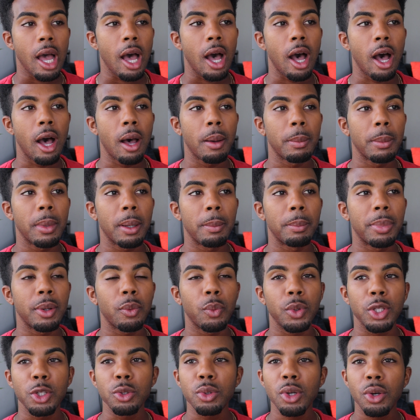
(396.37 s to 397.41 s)

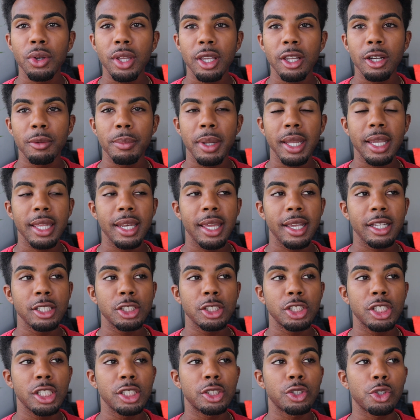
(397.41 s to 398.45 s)
But when you go get your bacon, egg, and
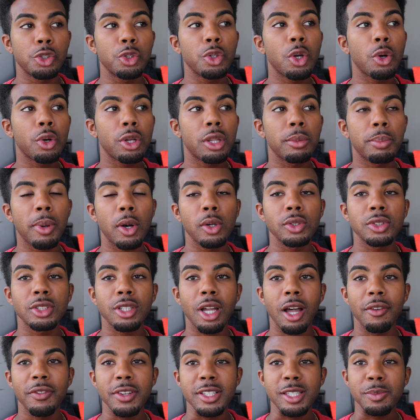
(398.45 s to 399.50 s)
cheese, or you go to the post
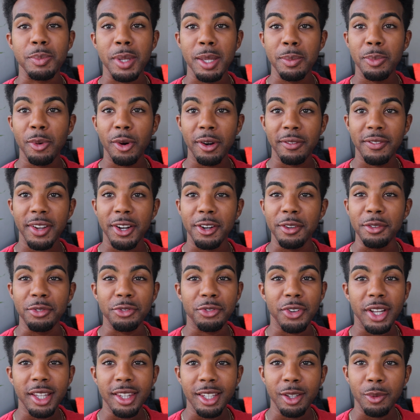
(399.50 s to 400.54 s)
office, people are very
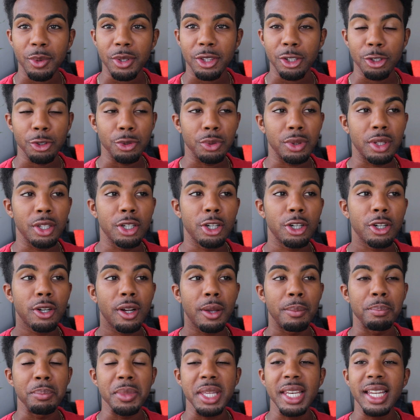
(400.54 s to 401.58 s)
friendly with you. Your
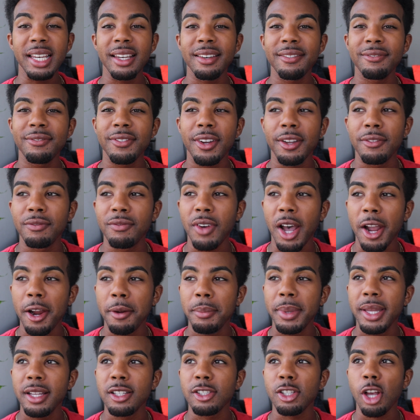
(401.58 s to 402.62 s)
immediate
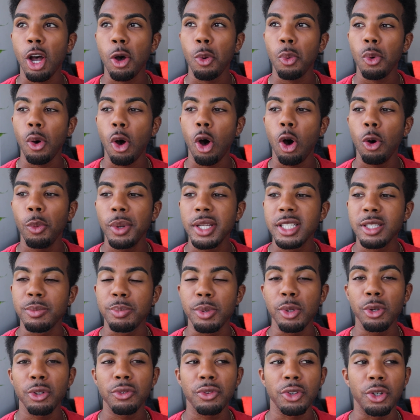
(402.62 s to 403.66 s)
environment is always
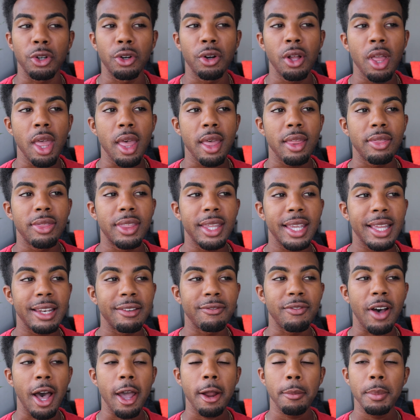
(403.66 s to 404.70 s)
beautiful. The
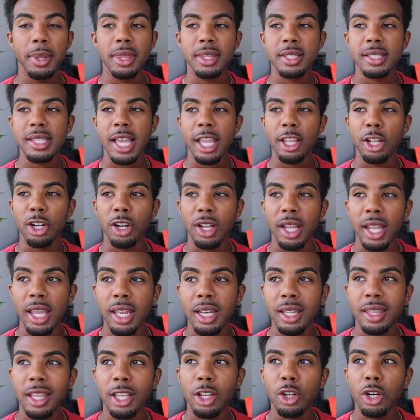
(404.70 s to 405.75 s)
environments that you're in
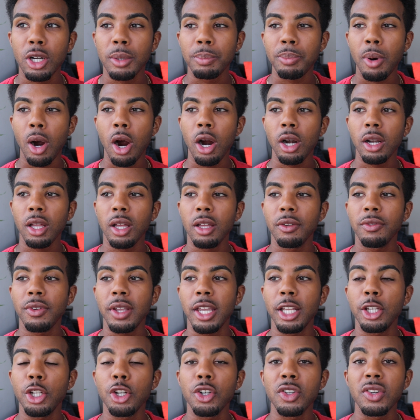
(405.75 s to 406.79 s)
and that you're a part of
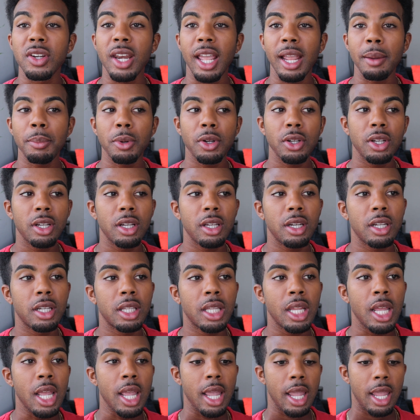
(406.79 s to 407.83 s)
in your neighborhood
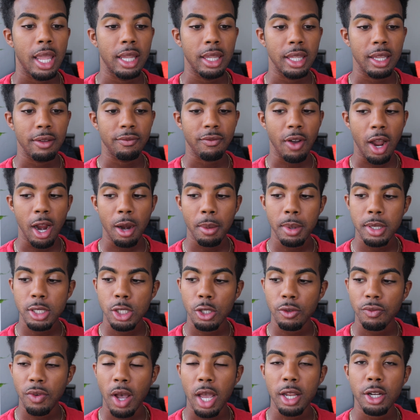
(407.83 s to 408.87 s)
and in the environments
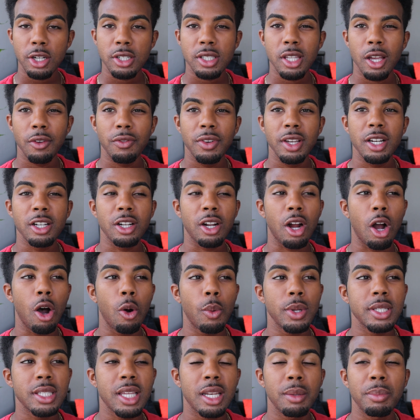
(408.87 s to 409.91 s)
you find yourself in are
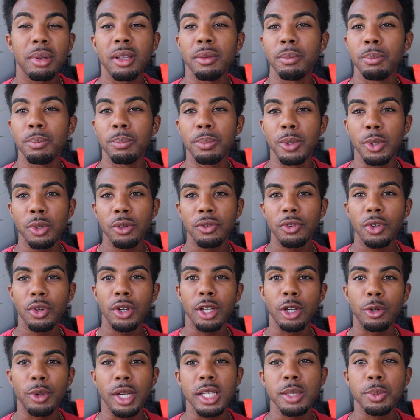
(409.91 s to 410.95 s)
always going to be beautiful
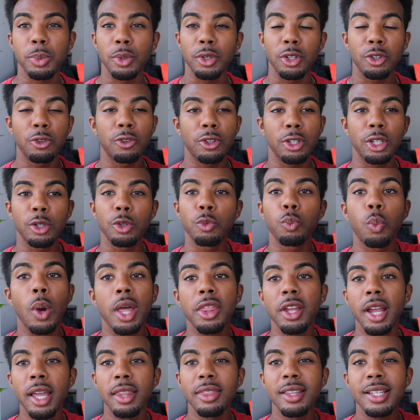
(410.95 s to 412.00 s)
and graceful.
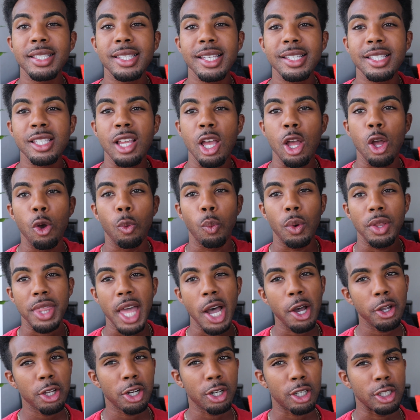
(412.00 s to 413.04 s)
And this is
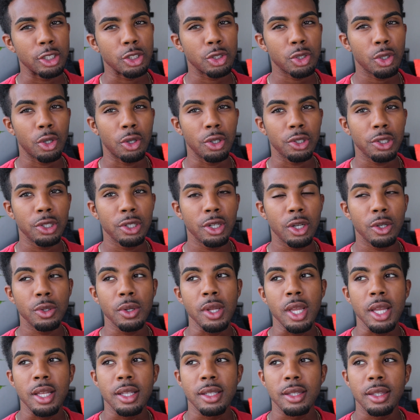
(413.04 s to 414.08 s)
without your control. You
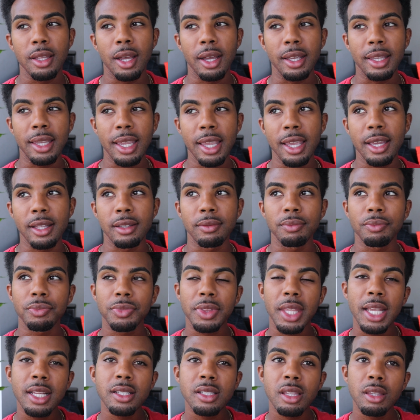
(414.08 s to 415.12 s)
know, again,
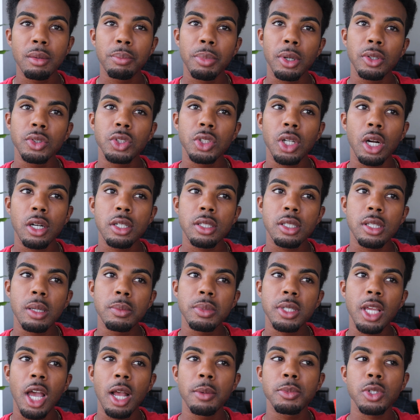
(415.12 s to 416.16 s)
things in the birth chart
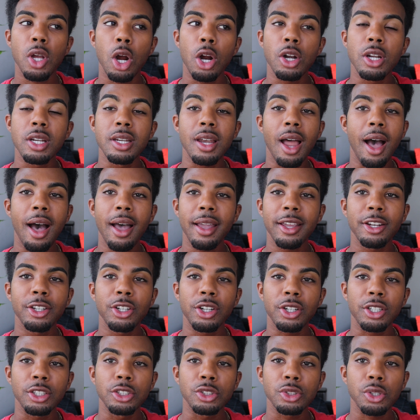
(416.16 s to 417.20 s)
sometimes are not in
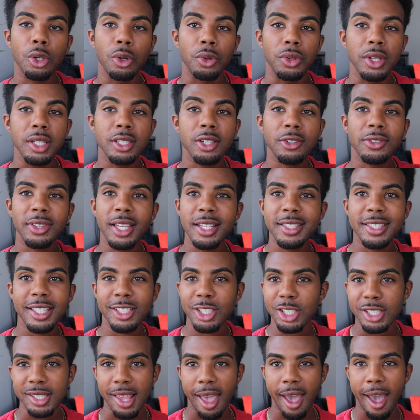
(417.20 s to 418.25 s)
your control. These are things that
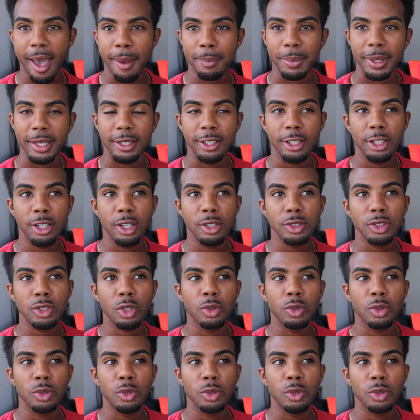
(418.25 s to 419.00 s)
just happen, you know?